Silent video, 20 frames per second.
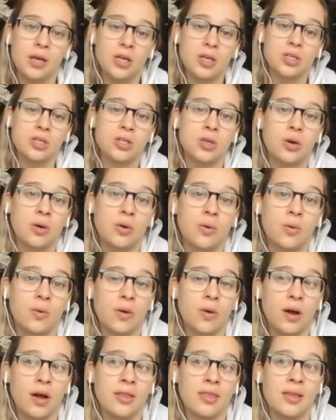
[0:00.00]

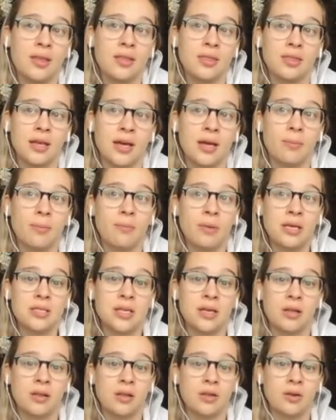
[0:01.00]
So I think that makes
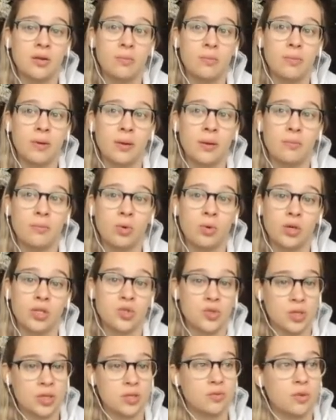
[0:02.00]
it a little bit more
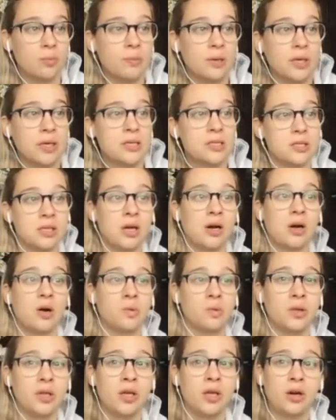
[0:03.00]
stressful because not
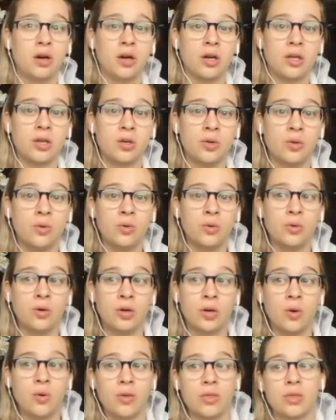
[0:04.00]
only are you
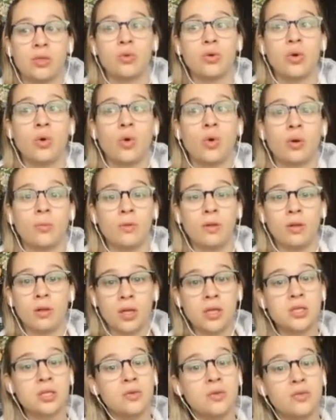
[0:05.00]
going through a normal
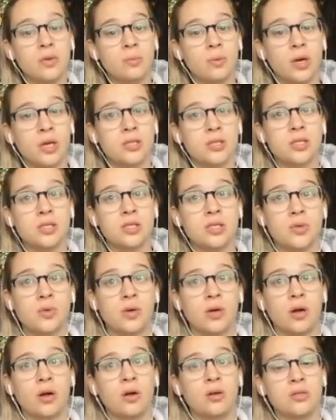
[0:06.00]
interview process, you
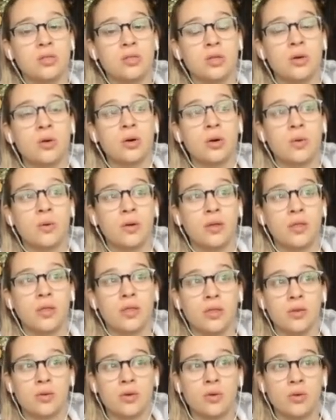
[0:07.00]
are also going
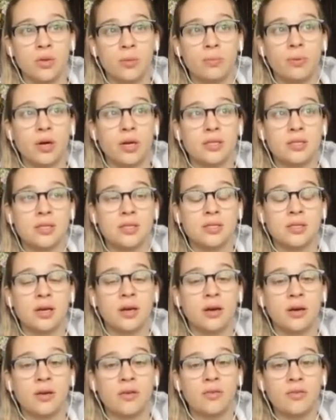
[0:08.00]
through the process
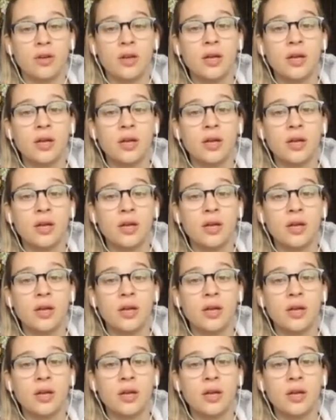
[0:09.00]
of